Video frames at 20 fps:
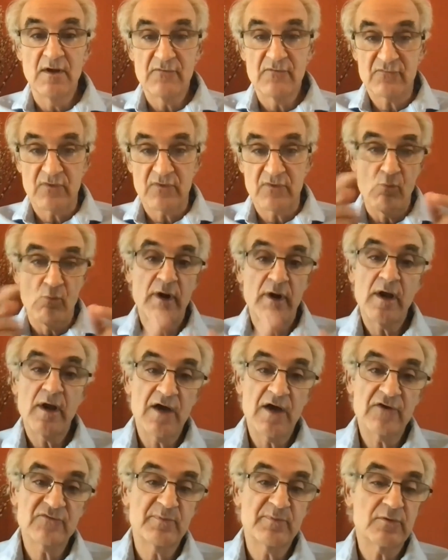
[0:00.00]
from one
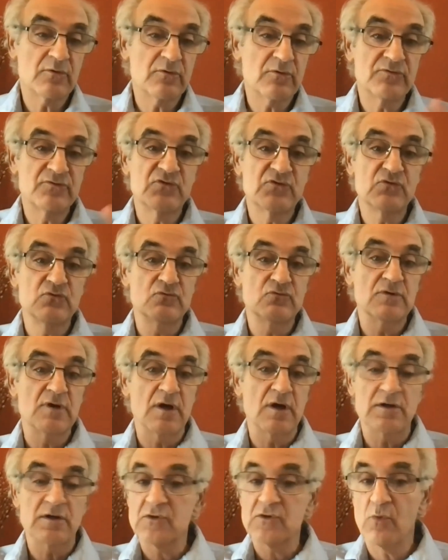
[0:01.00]
hospital to
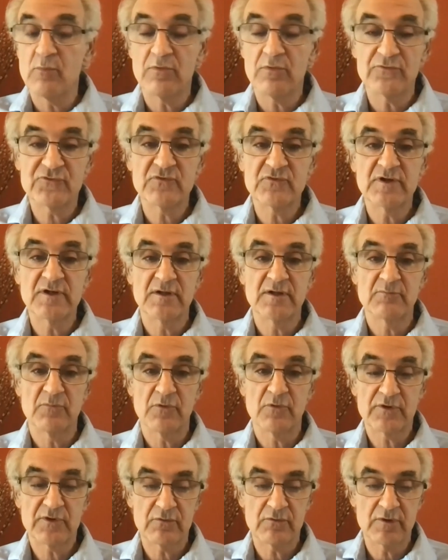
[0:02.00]
a global treaty in
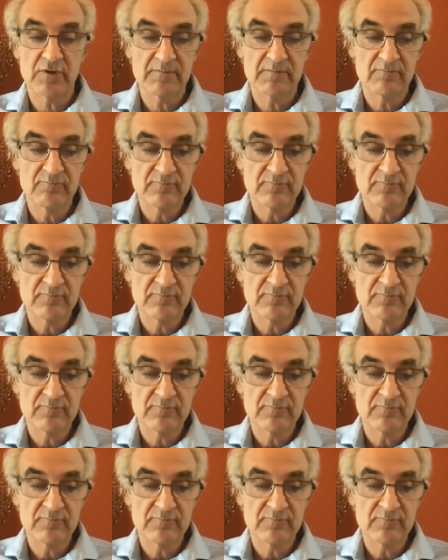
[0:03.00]
mercury.